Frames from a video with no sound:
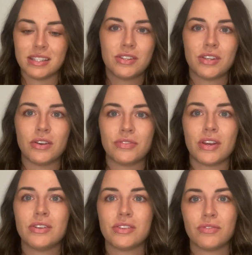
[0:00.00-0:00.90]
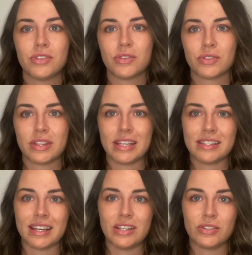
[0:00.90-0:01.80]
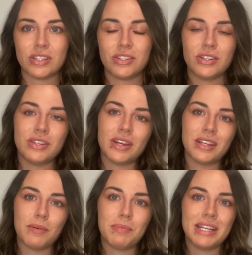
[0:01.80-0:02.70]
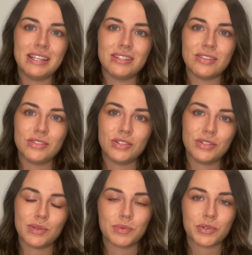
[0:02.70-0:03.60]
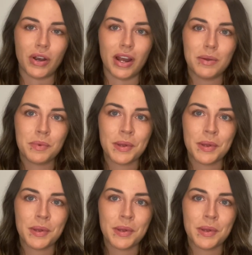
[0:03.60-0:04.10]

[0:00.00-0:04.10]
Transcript: So if those are the sorts of things that interest you, then please do subscribe.